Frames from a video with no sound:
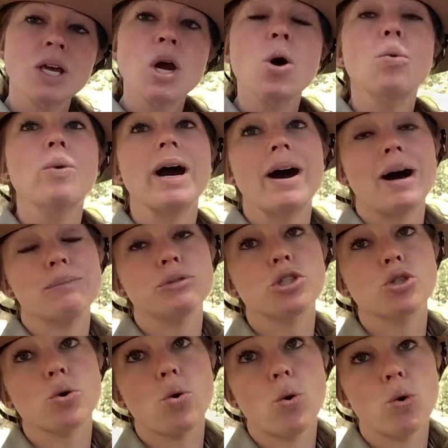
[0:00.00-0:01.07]
Well, I'm
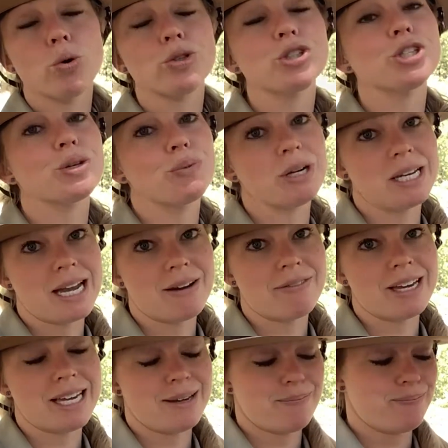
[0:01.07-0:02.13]
sure she will love
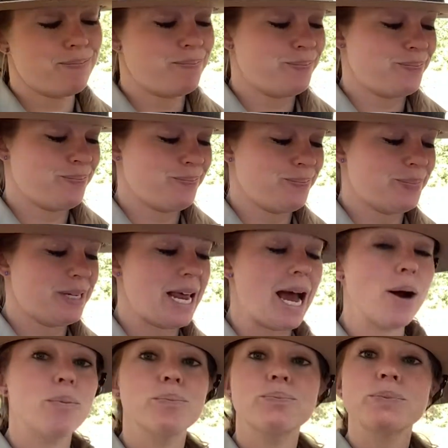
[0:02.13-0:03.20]
it. Now,
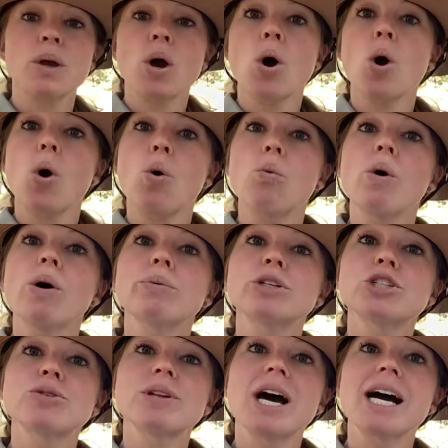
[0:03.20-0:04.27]
what would
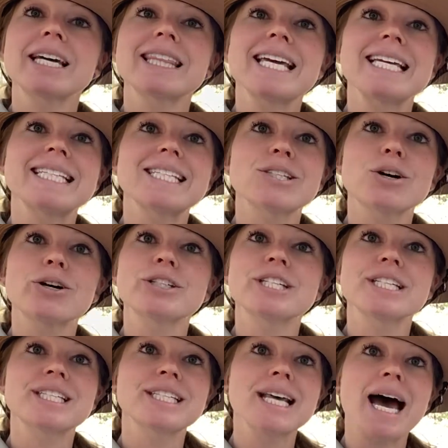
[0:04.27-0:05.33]
you like the inside to
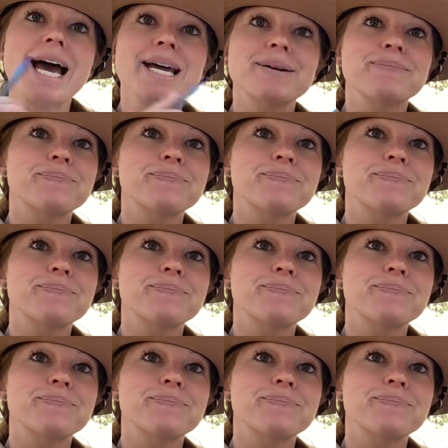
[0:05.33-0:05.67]
say?